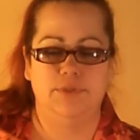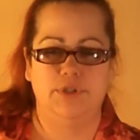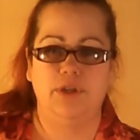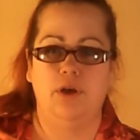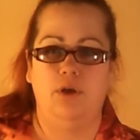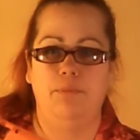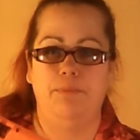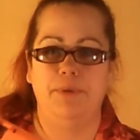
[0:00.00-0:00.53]

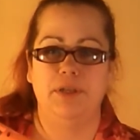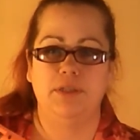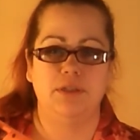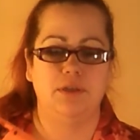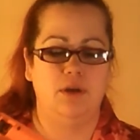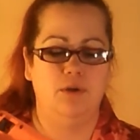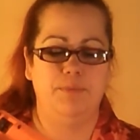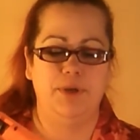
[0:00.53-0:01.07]
sculpey,
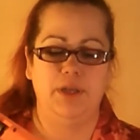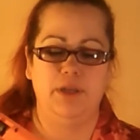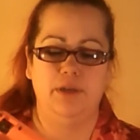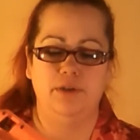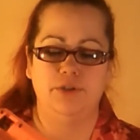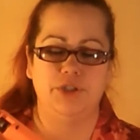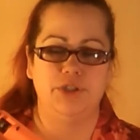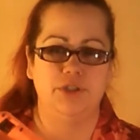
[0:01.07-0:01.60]

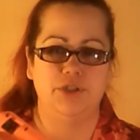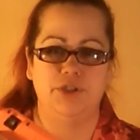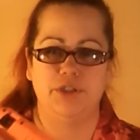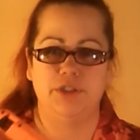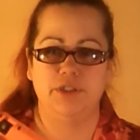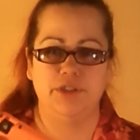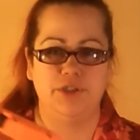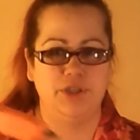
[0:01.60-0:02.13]

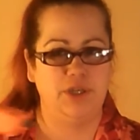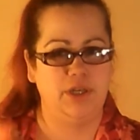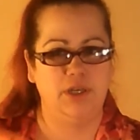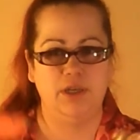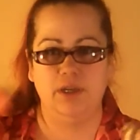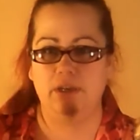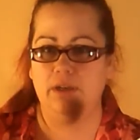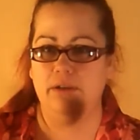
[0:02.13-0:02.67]

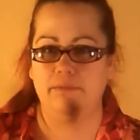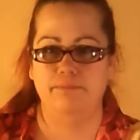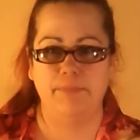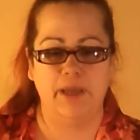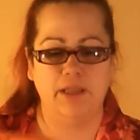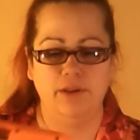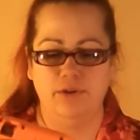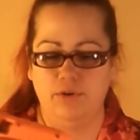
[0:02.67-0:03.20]
gushy,
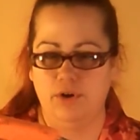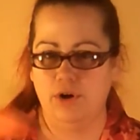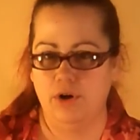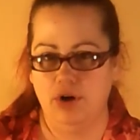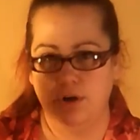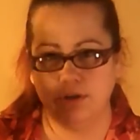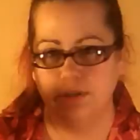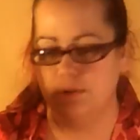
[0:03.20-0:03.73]
make little
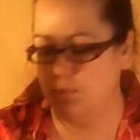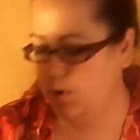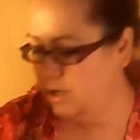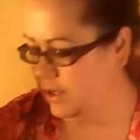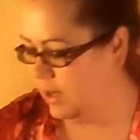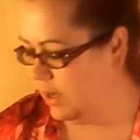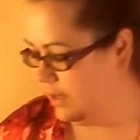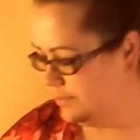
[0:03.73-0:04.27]
curls and
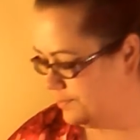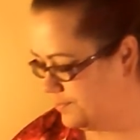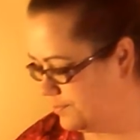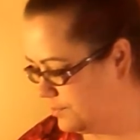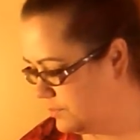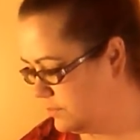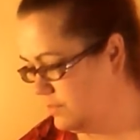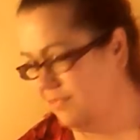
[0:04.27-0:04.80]
whatnot.
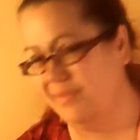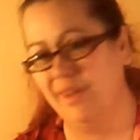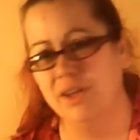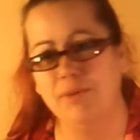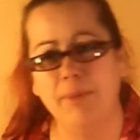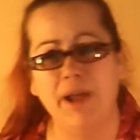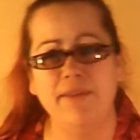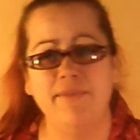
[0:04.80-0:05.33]

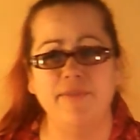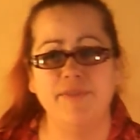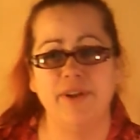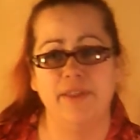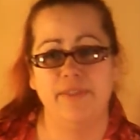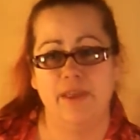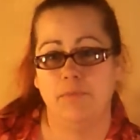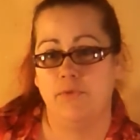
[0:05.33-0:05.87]
You might have even
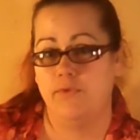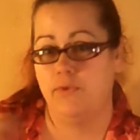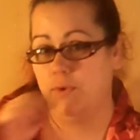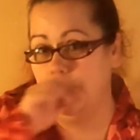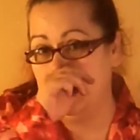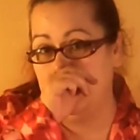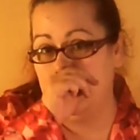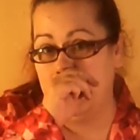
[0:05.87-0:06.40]
done that
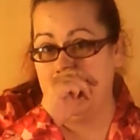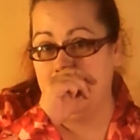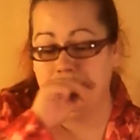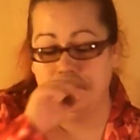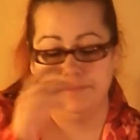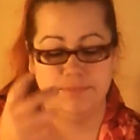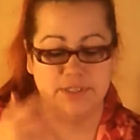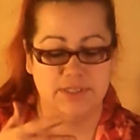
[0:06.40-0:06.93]
before you
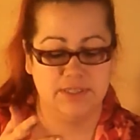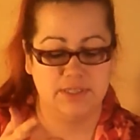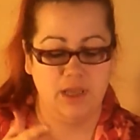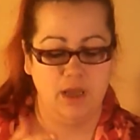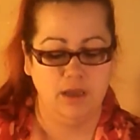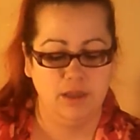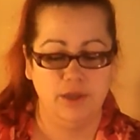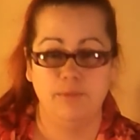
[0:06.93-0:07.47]
did the
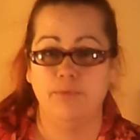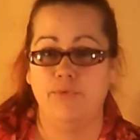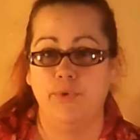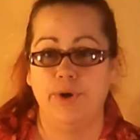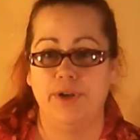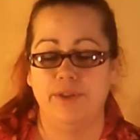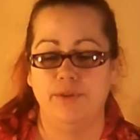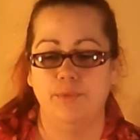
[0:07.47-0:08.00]
hot glue,
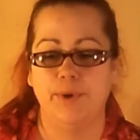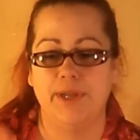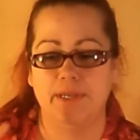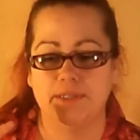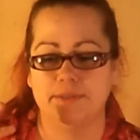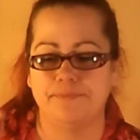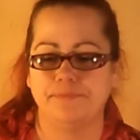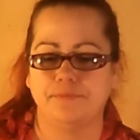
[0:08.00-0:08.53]
before you did the
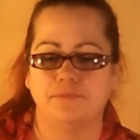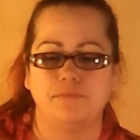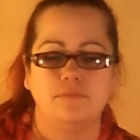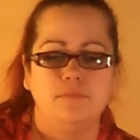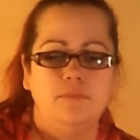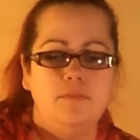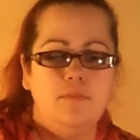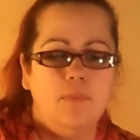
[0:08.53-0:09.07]
wings.
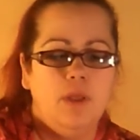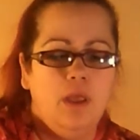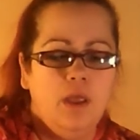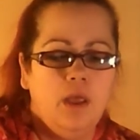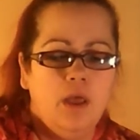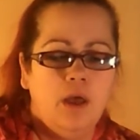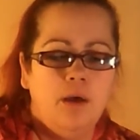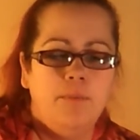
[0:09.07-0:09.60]

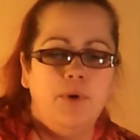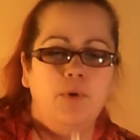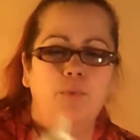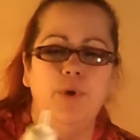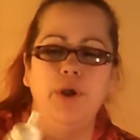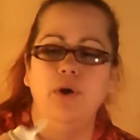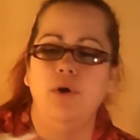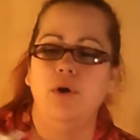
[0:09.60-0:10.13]
But
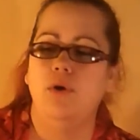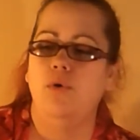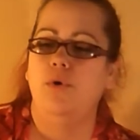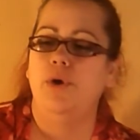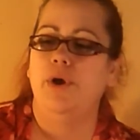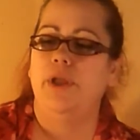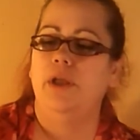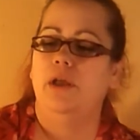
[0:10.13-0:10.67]
we are
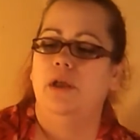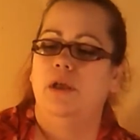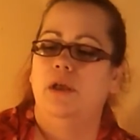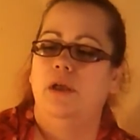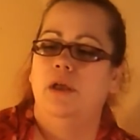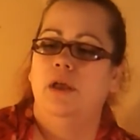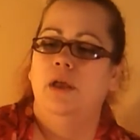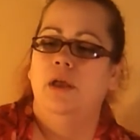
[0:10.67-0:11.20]
going
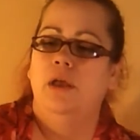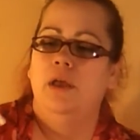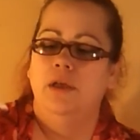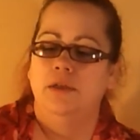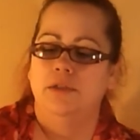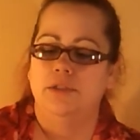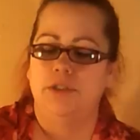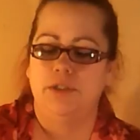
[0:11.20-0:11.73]

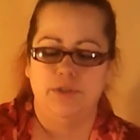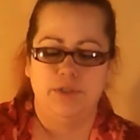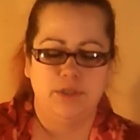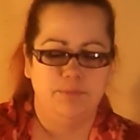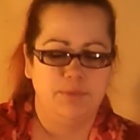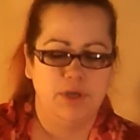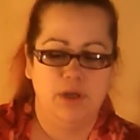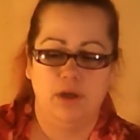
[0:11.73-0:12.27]
to use
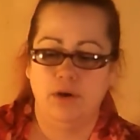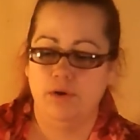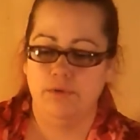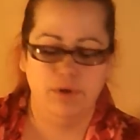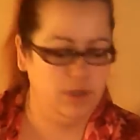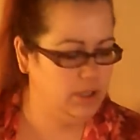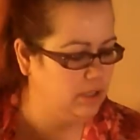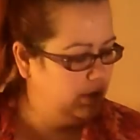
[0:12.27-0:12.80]
something called
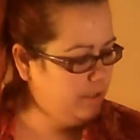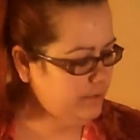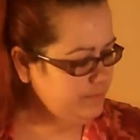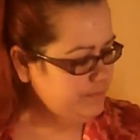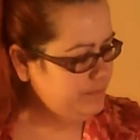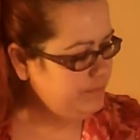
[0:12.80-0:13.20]
Gorilla Glue.